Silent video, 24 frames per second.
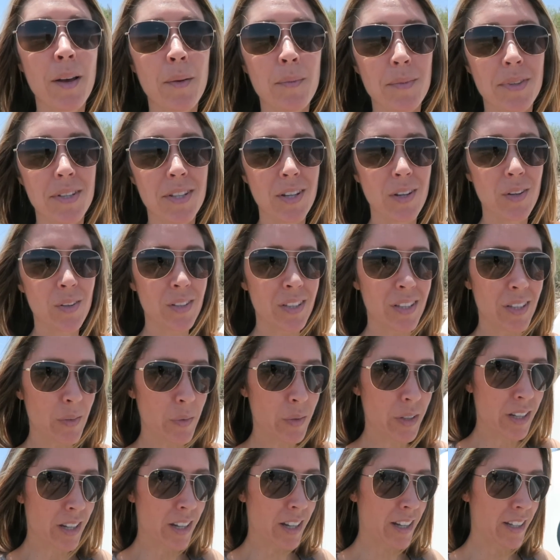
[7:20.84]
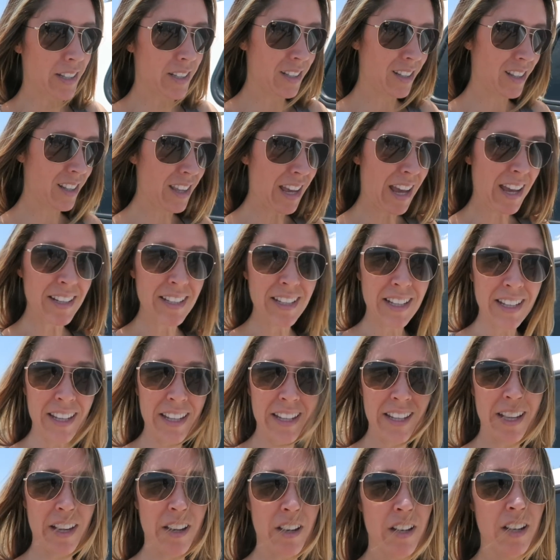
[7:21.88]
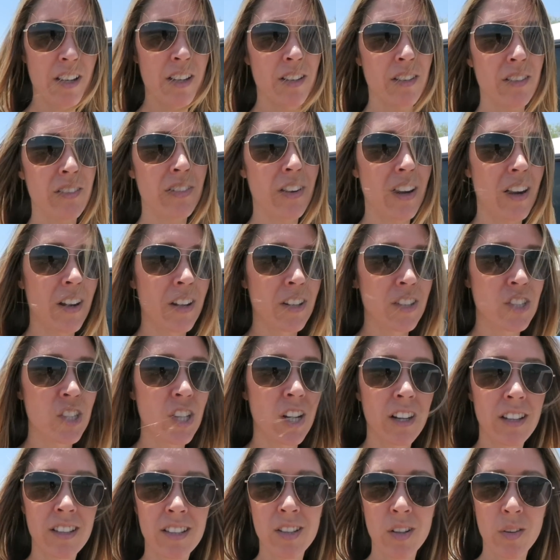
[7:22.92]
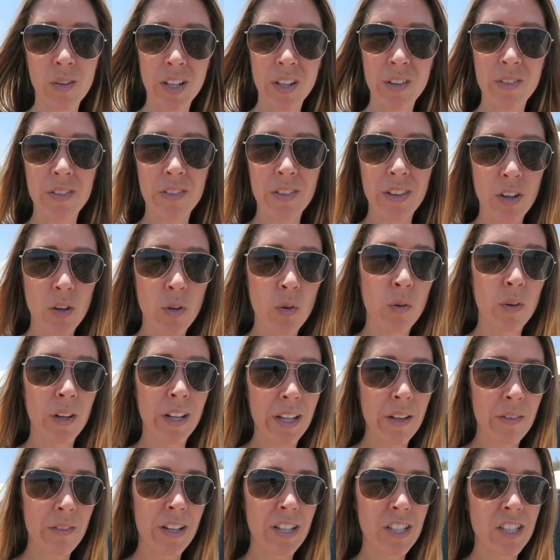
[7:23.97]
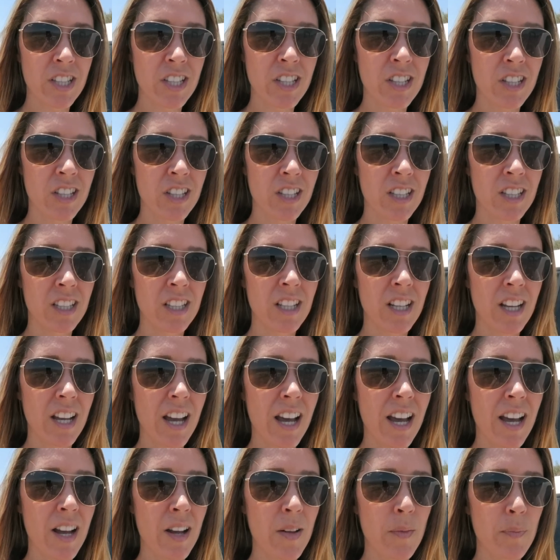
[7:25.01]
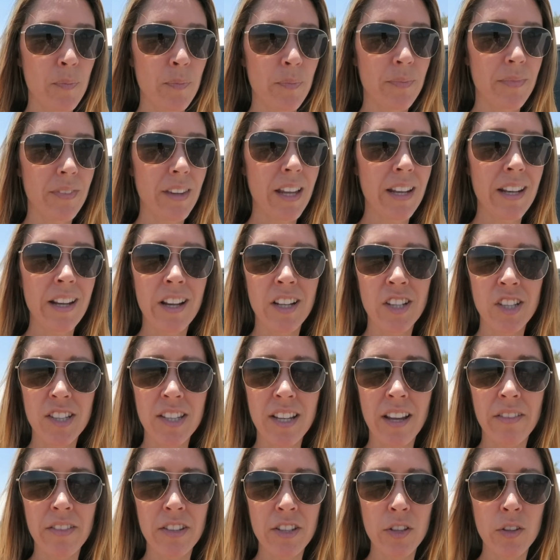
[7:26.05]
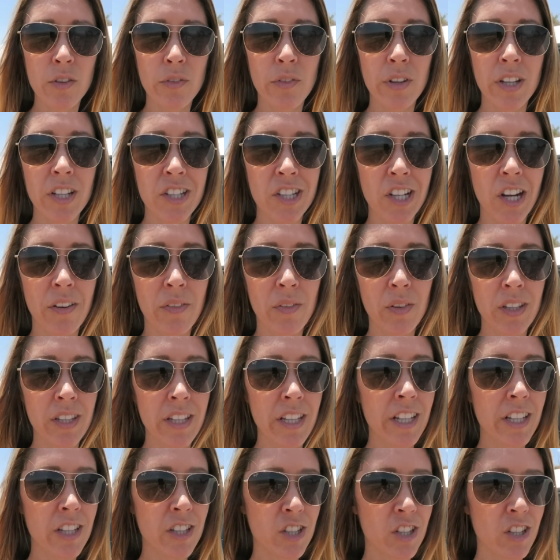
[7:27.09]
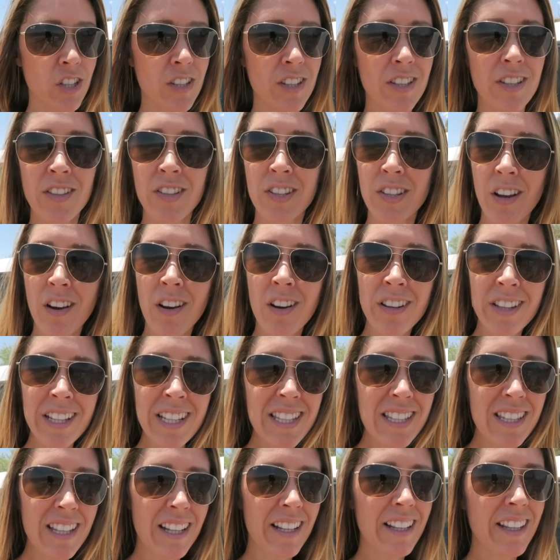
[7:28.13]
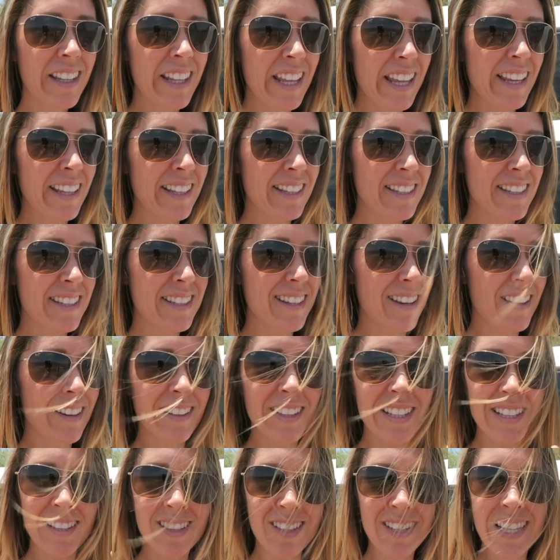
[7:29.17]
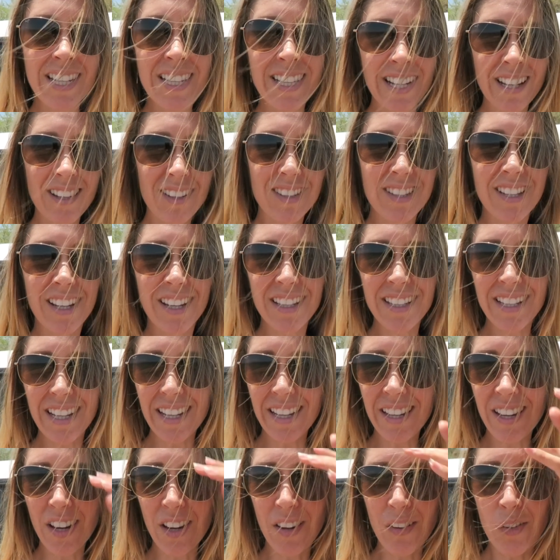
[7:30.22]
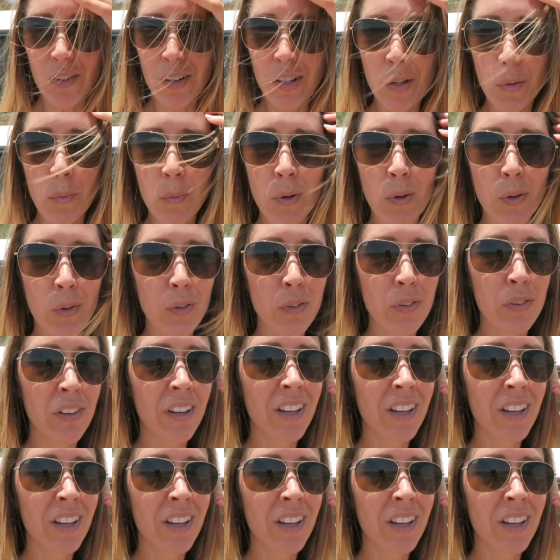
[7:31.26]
I'm stoked that we got that taken care of. Our truck's already registered, and I just have to finish off with the insurance. There's all these little things, all these details you gotta take care of when you move.